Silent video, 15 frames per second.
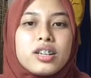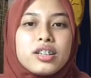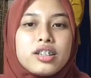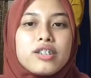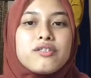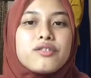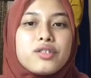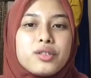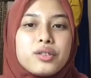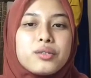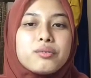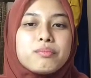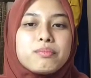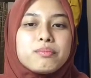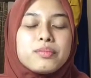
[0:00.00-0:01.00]

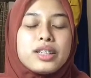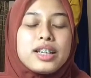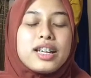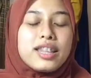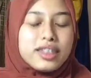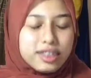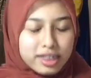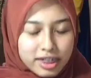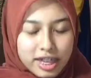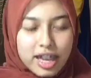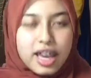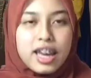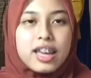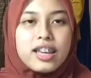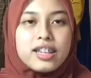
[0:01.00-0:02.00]
Therefore,
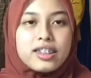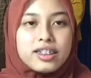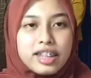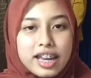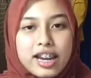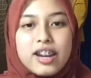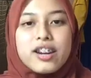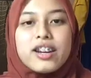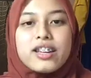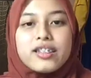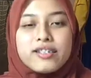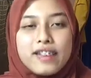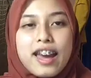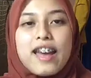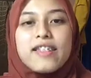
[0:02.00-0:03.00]

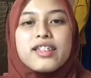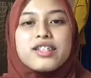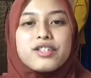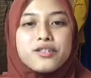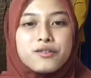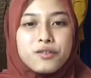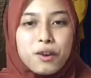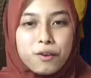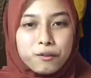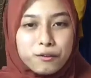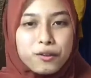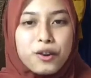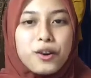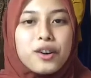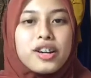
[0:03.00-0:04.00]
that is
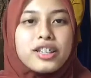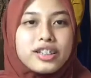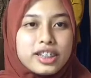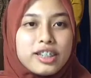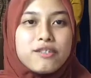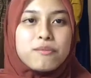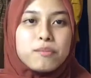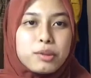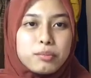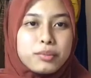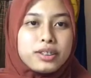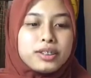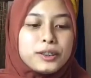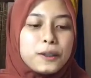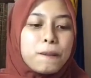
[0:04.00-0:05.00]
for a deaf
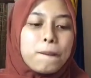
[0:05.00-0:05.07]
people.